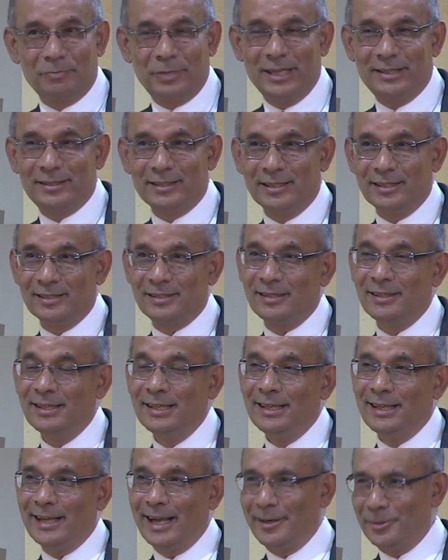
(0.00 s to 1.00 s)
Peter's
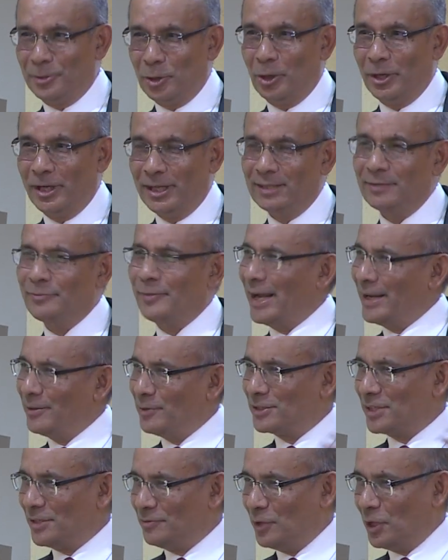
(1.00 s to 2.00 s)
and Royal, where he
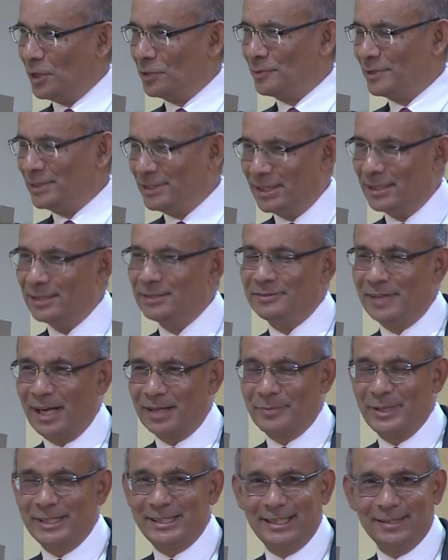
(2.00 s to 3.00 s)
was involved with the
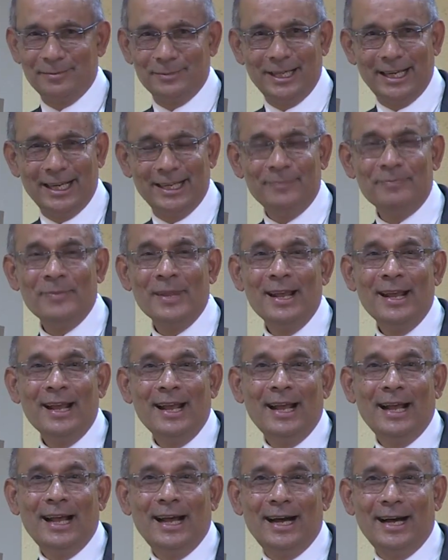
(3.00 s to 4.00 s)
rugby team there.
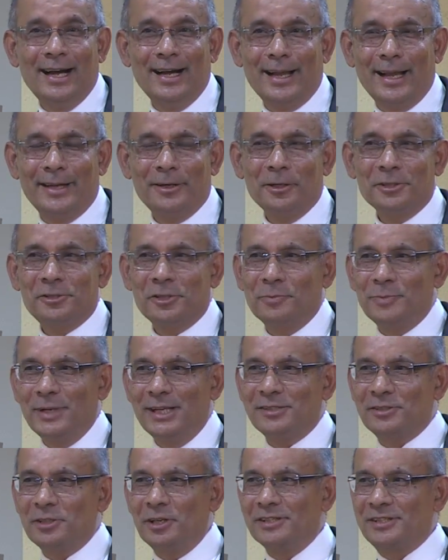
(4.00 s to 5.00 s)
And also a
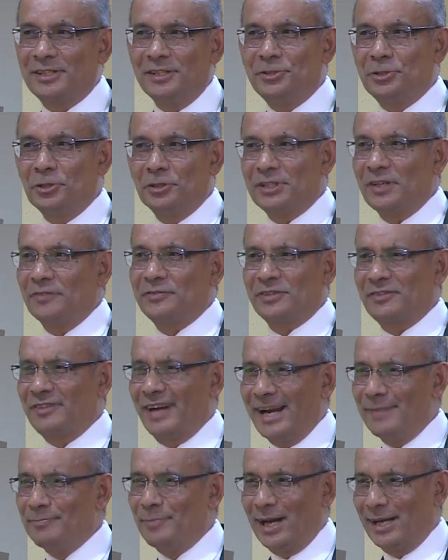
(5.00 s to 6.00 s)
place called St. Joseph's
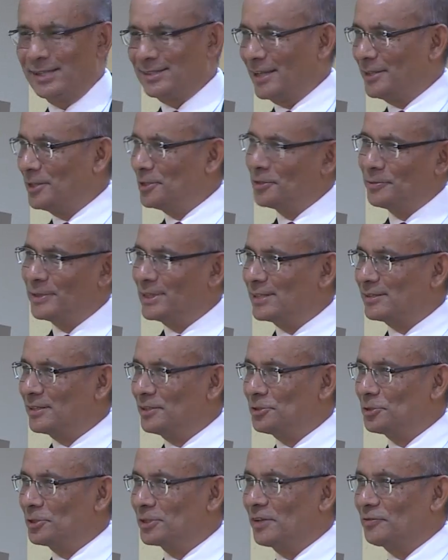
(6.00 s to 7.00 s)
Grand Pass. I don't know whether
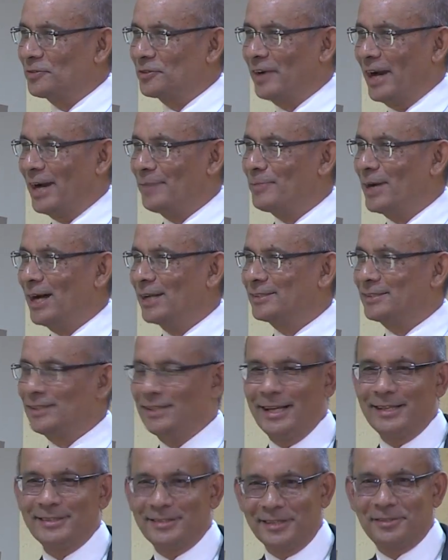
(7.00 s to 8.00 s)
St. Joseph's Grand Pass
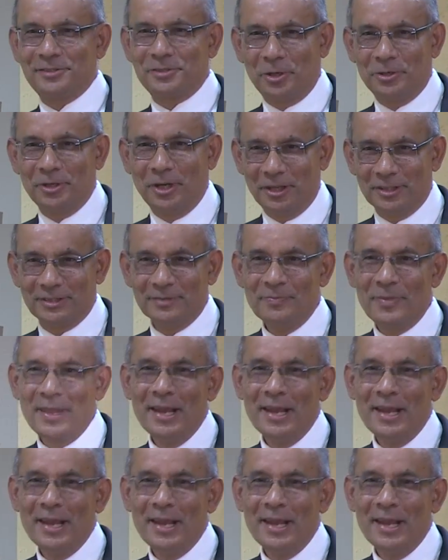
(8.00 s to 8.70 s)
still exists or not.